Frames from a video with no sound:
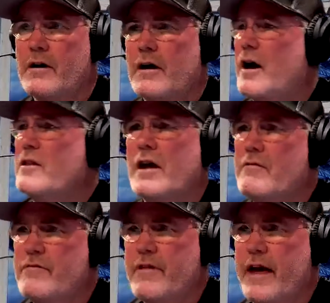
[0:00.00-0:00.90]
I
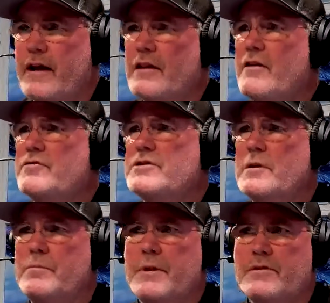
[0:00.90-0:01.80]
love that. I love
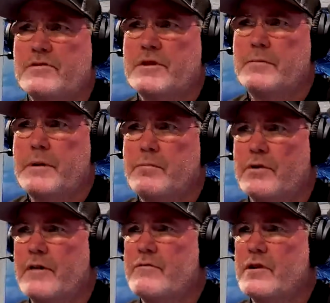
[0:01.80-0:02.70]
to see people
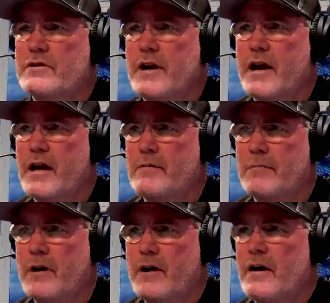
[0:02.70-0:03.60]
give their
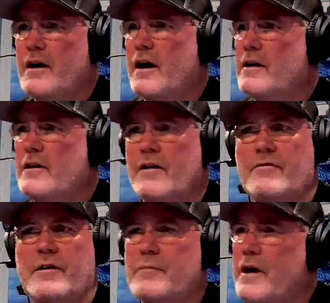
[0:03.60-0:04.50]
time. I
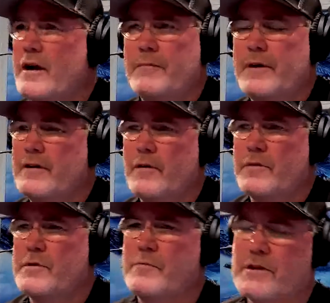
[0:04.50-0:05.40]
love it, man.
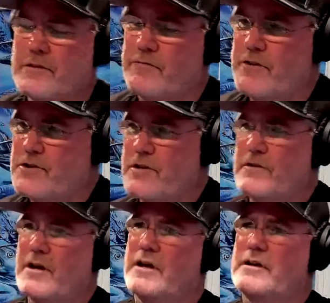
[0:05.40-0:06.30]
With the mission fishing
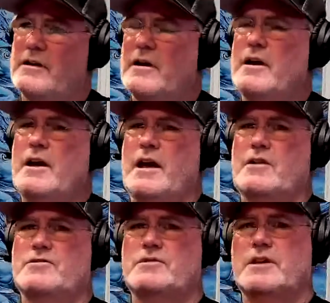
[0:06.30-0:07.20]
thing
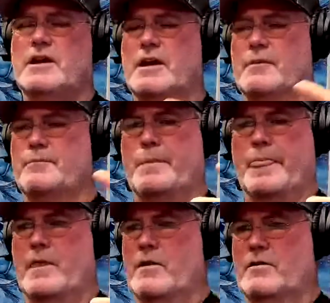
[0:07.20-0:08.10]
and seeing
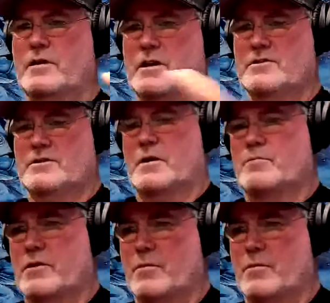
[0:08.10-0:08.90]
kids come to the